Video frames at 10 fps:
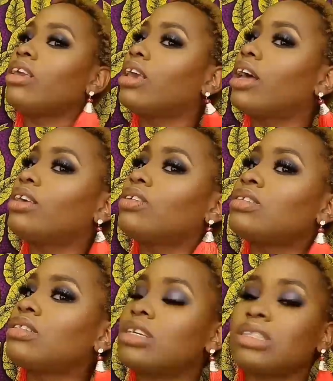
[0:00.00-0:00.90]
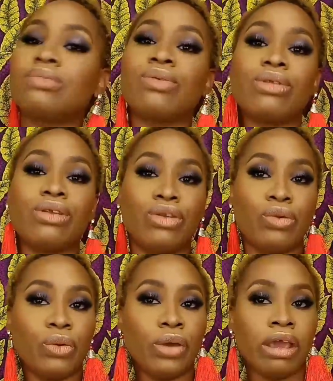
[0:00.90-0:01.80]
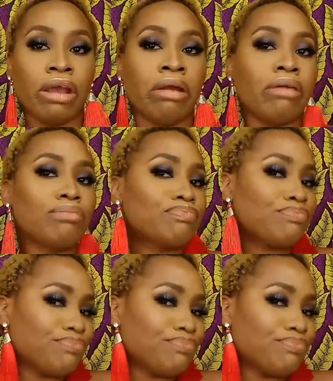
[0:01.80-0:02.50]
you can use this for the new year.